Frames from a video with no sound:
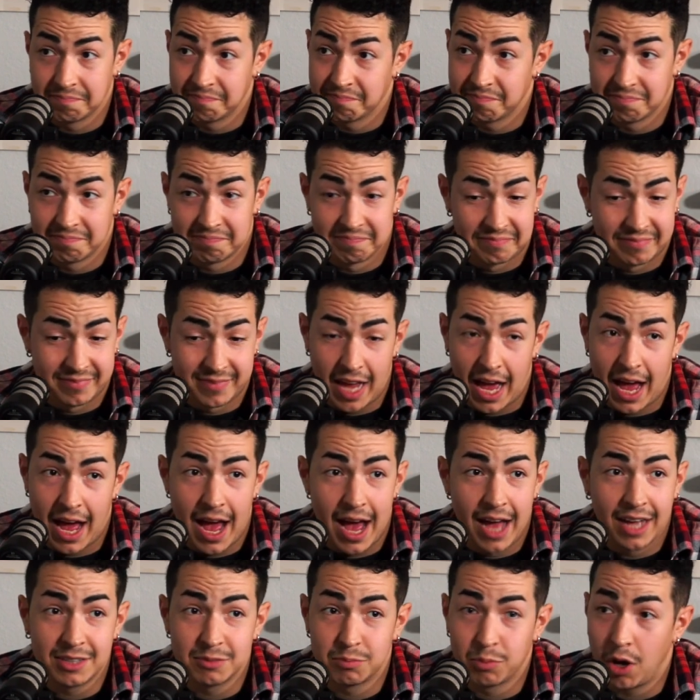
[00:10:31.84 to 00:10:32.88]
Oh my god!
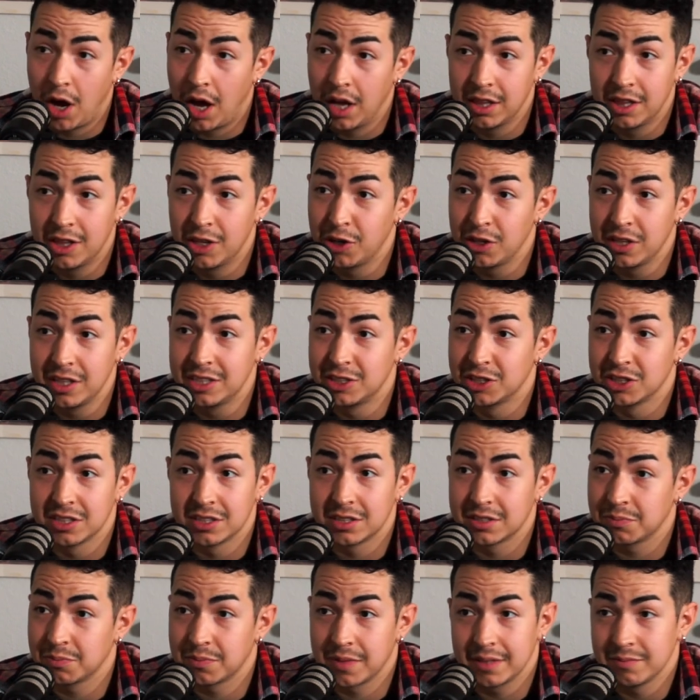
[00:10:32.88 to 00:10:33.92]
I bro, I literally
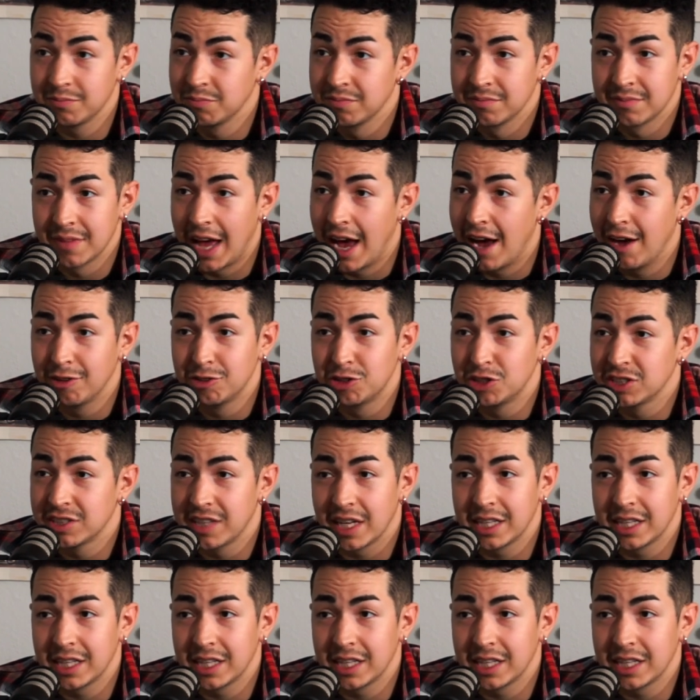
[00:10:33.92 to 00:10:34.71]
just, I was just.